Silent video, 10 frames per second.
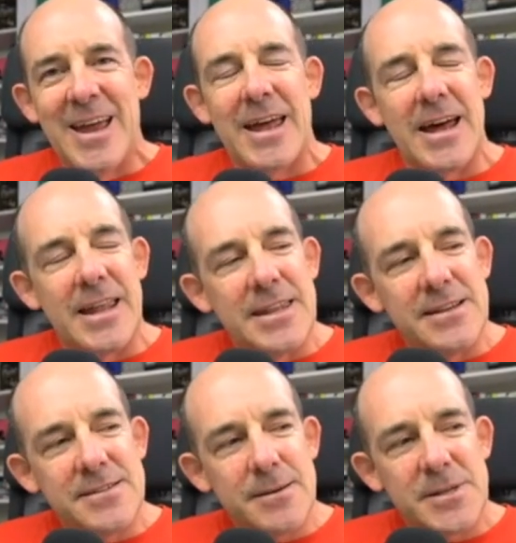And
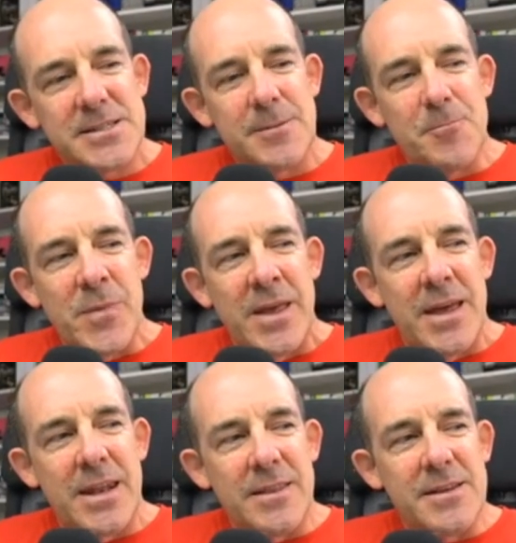this time he said,
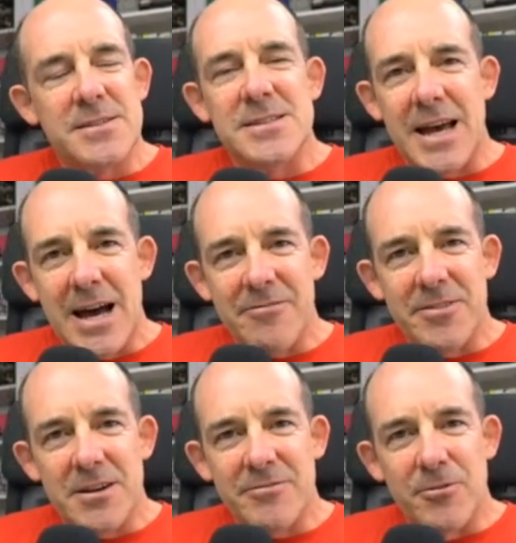now this is half
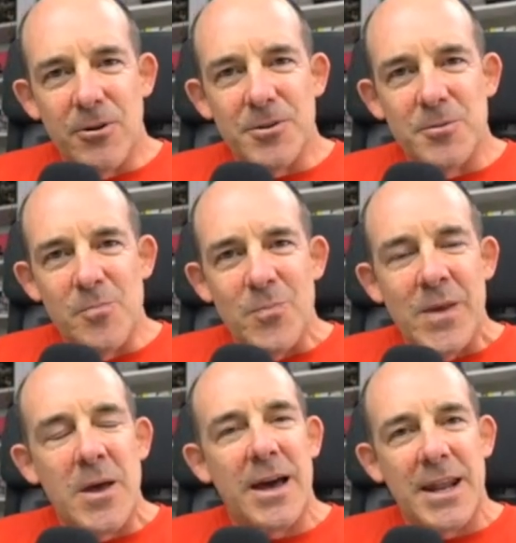their fault
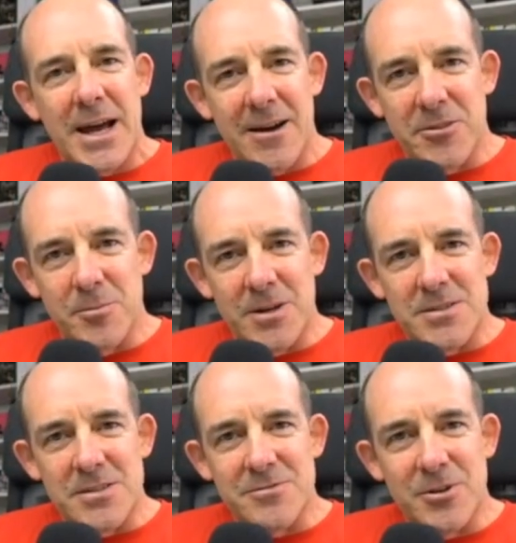and half the
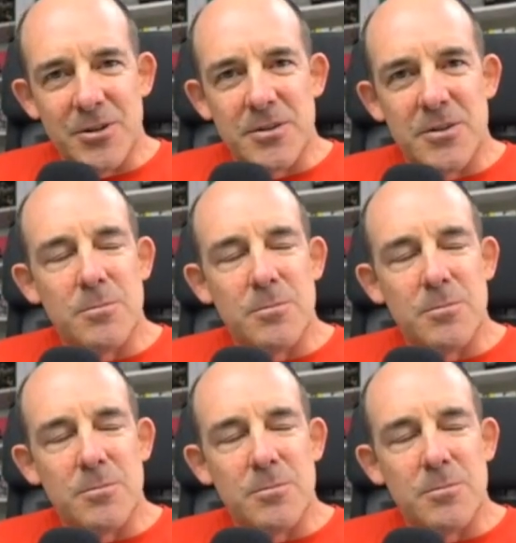boss's fault.